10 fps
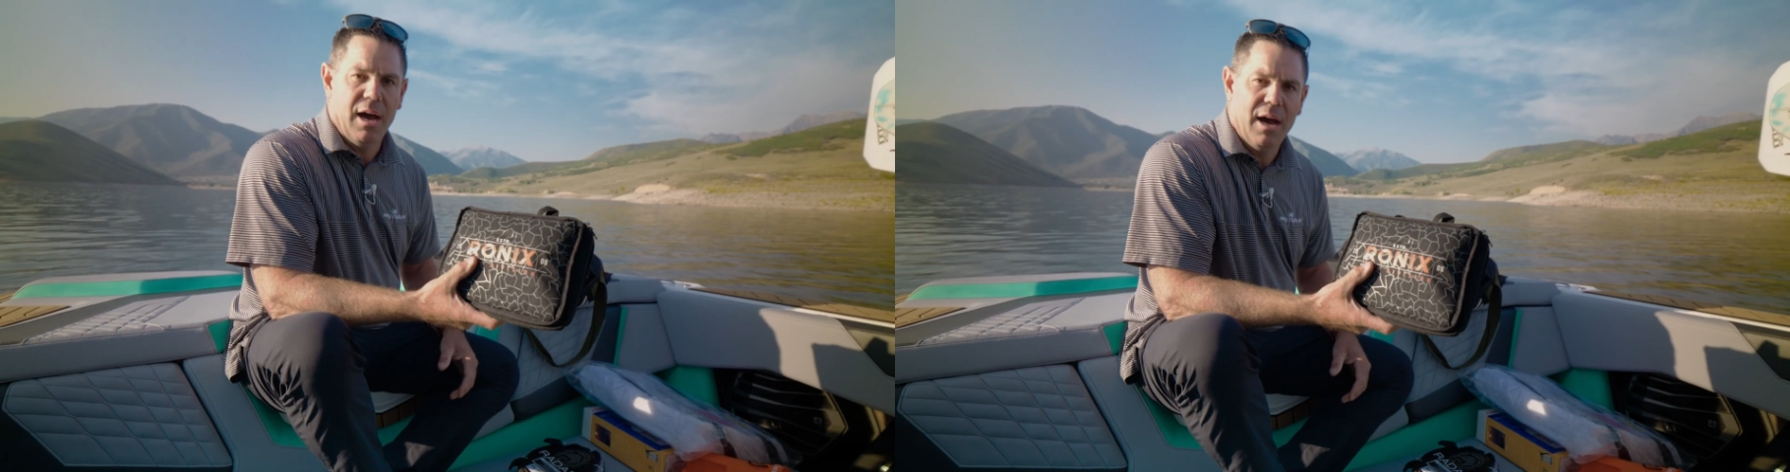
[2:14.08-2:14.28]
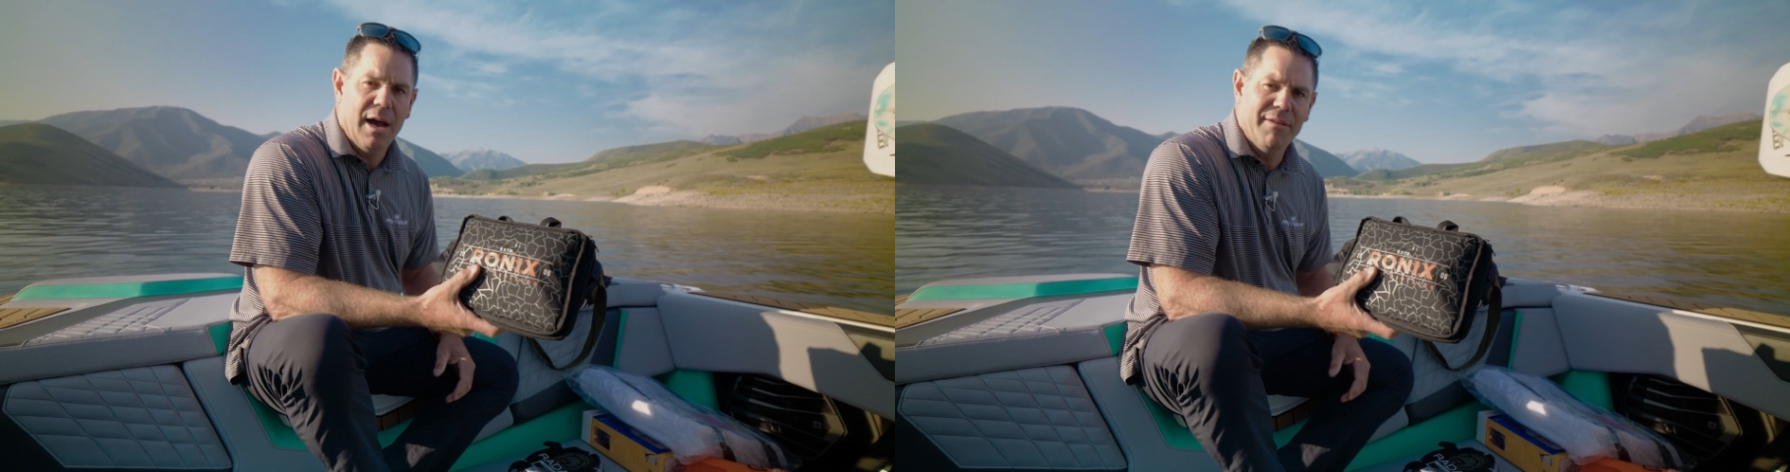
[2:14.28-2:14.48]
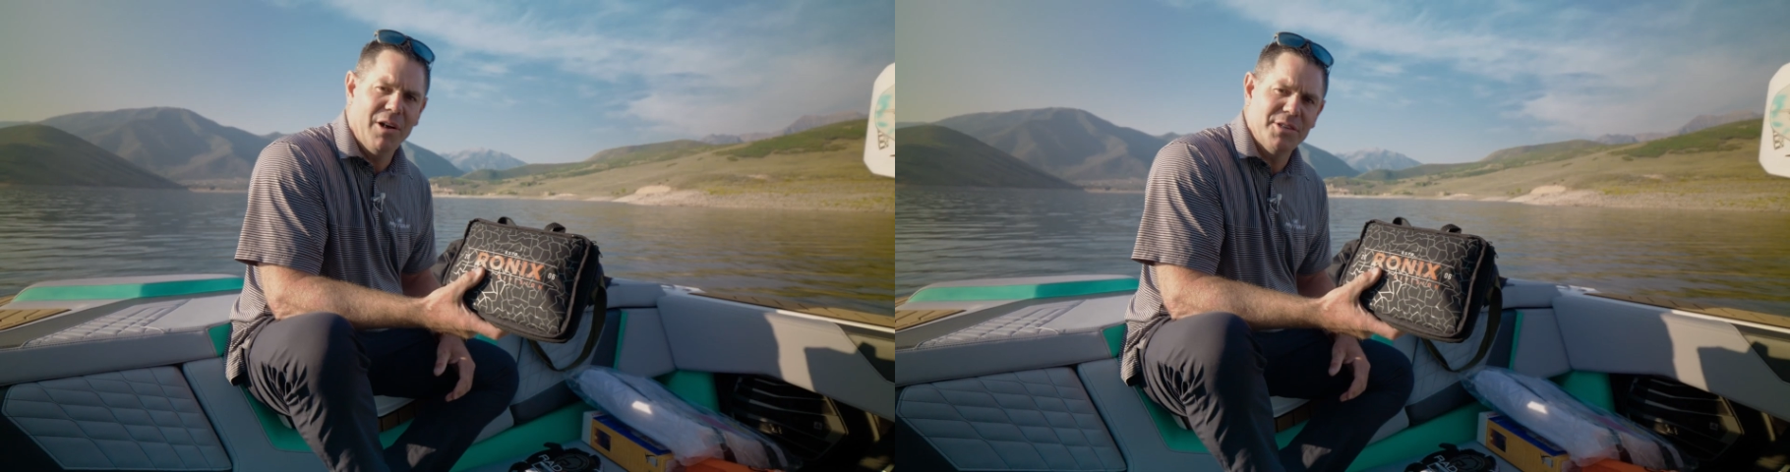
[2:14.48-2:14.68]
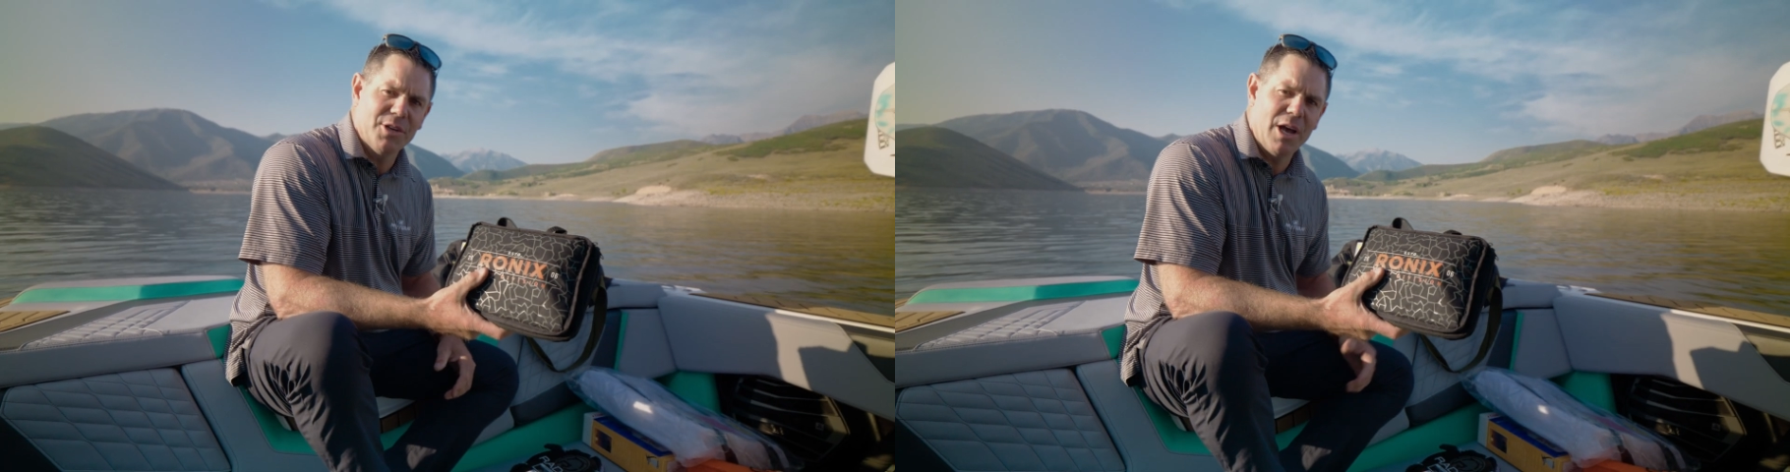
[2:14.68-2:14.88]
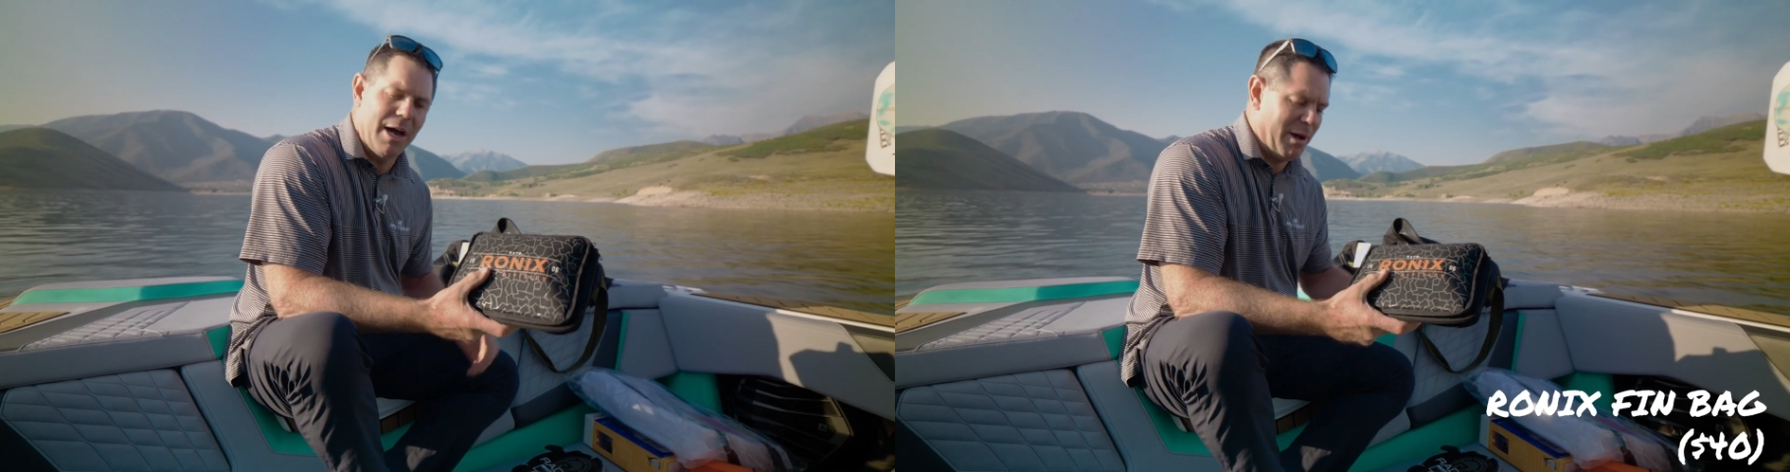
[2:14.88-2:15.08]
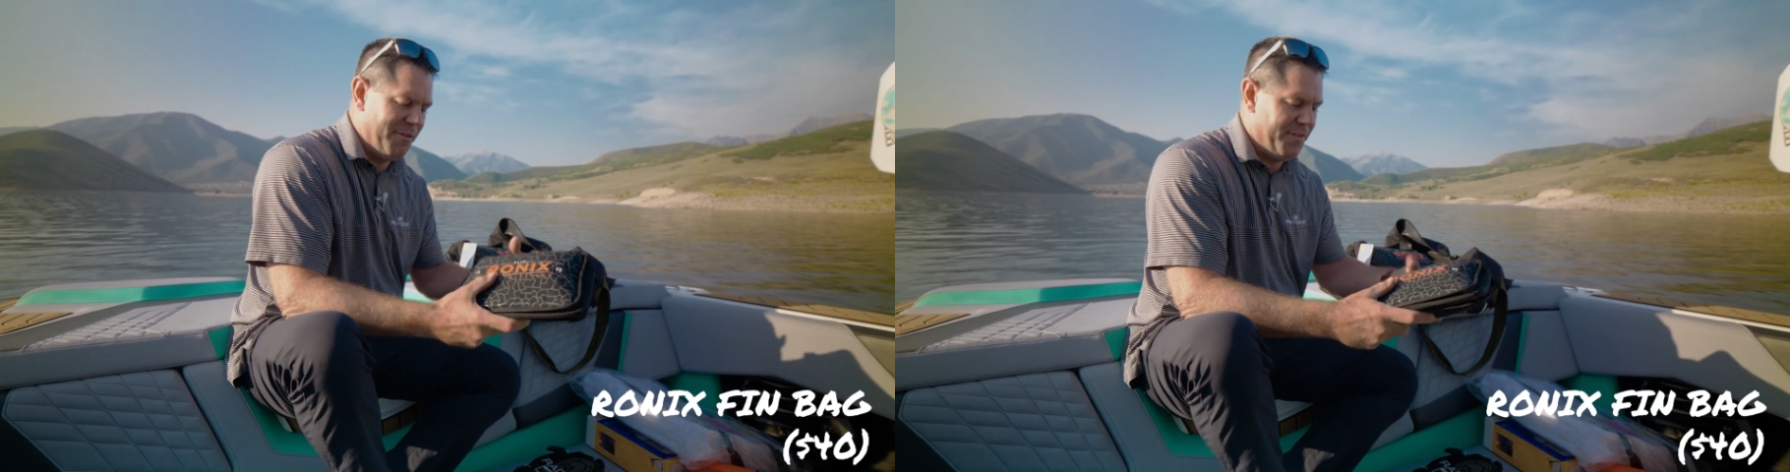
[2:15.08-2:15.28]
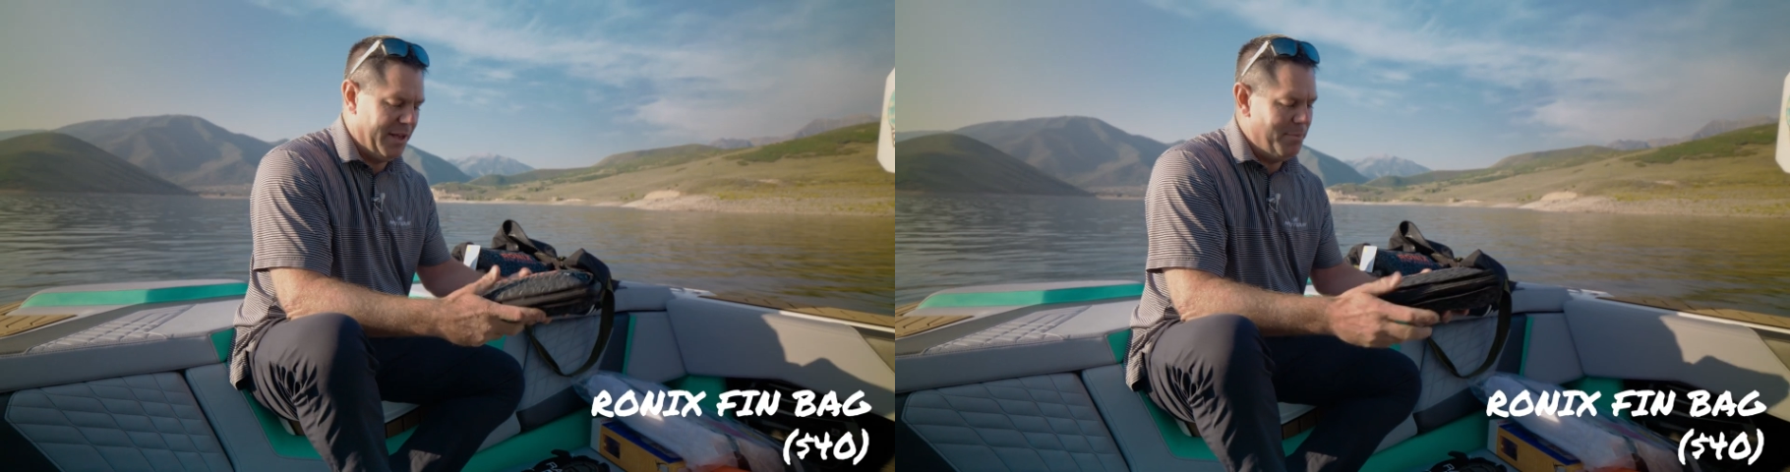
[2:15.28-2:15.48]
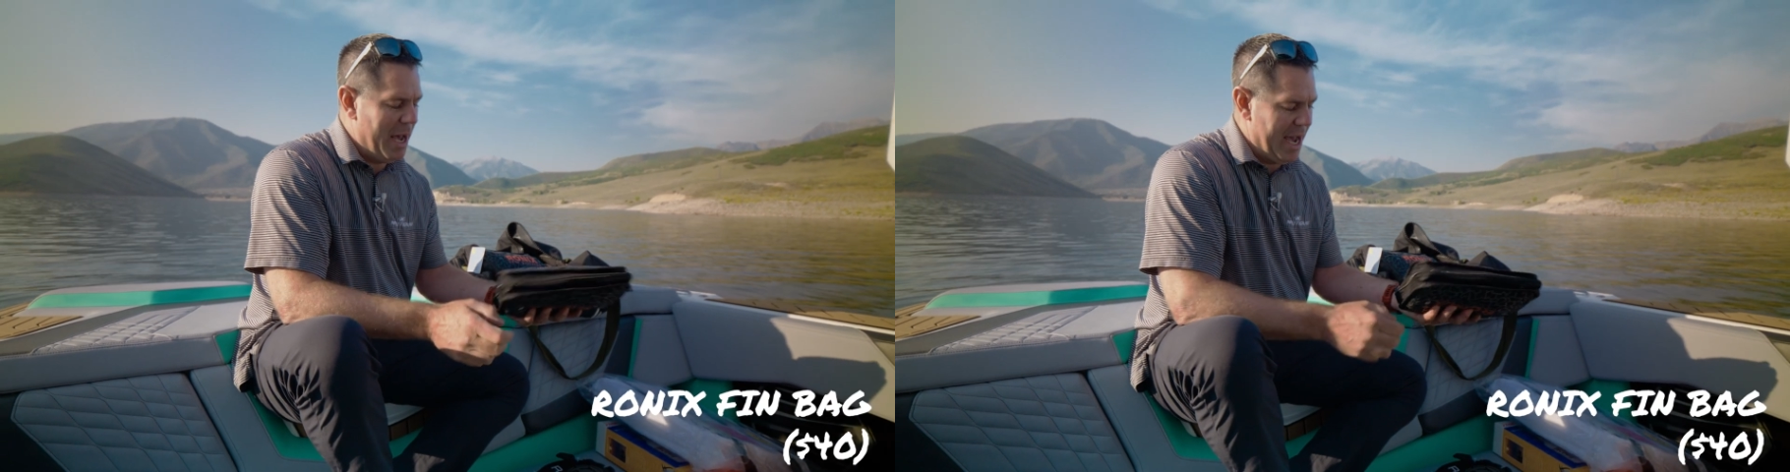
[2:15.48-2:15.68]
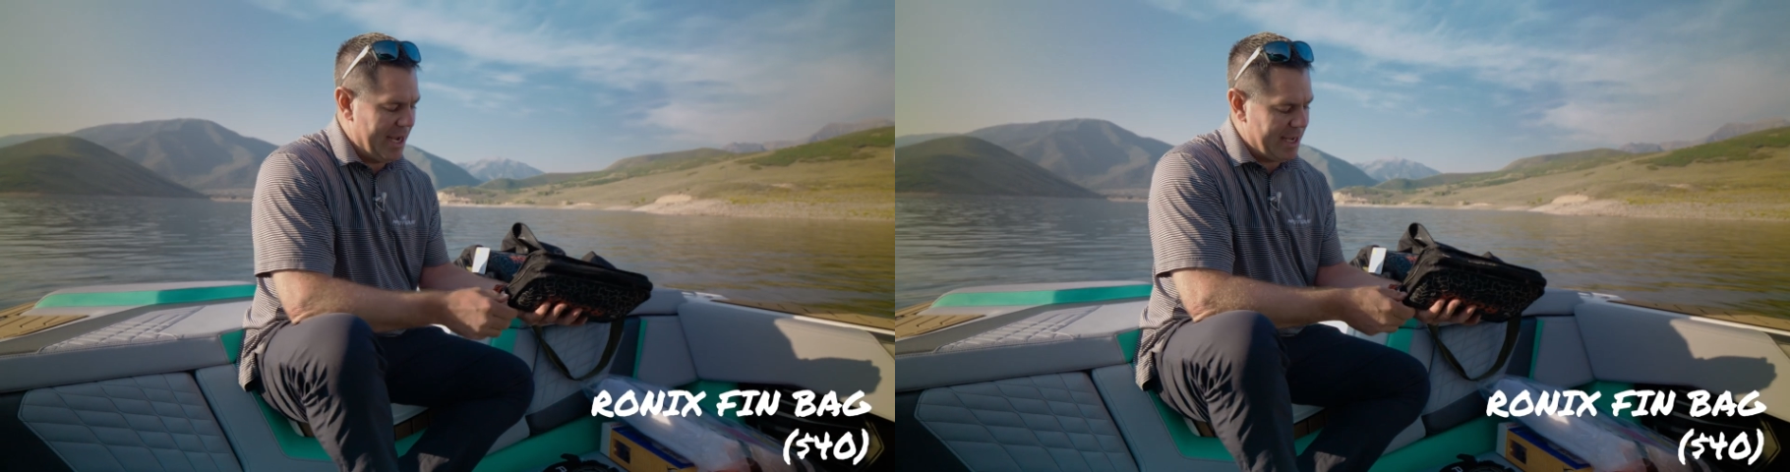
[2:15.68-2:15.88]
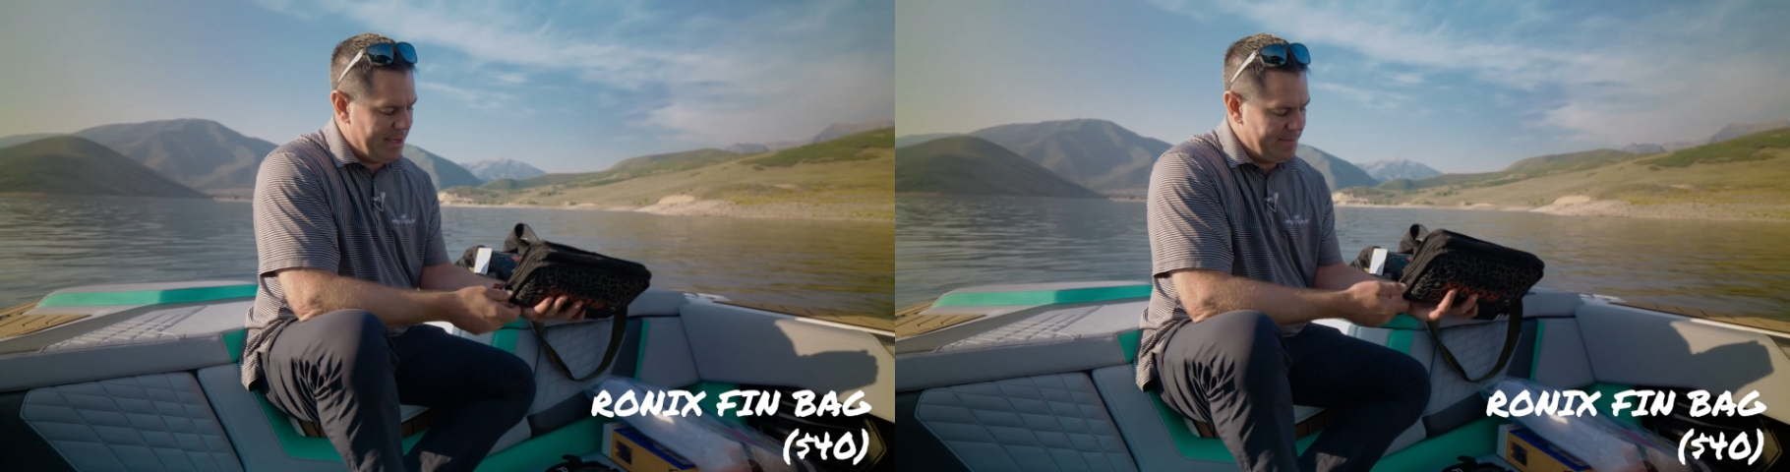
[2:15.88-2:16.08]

I've also got my fin bag.